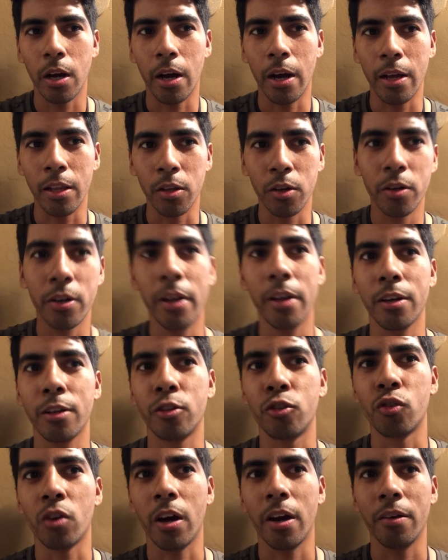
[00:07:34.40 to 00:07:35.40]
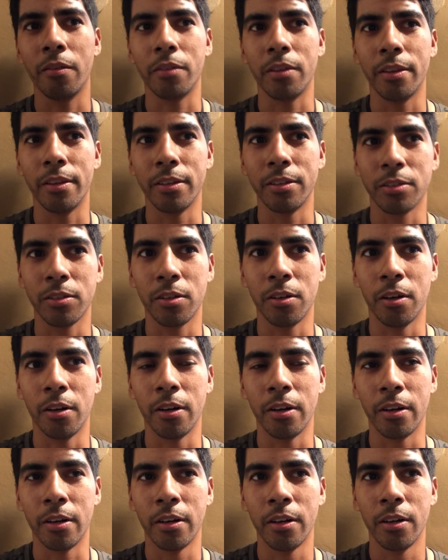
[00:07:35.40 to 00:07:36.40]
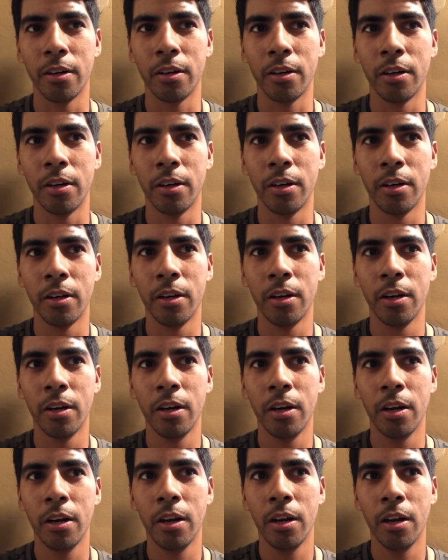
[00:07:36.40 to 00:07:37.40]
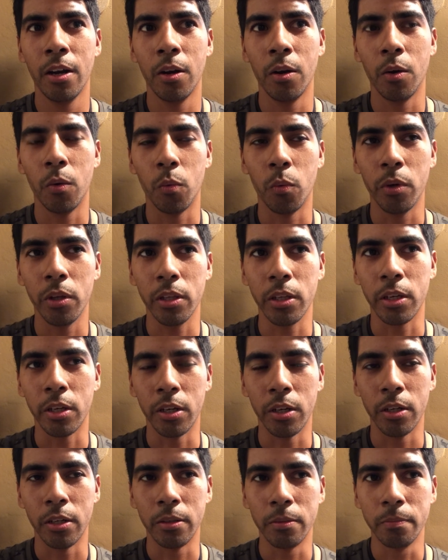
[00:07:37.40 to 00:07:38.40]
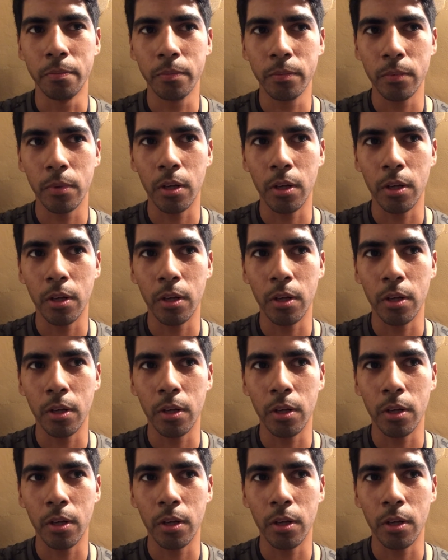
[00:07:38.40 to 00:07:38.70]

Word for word: I learned how to drive in this car really good.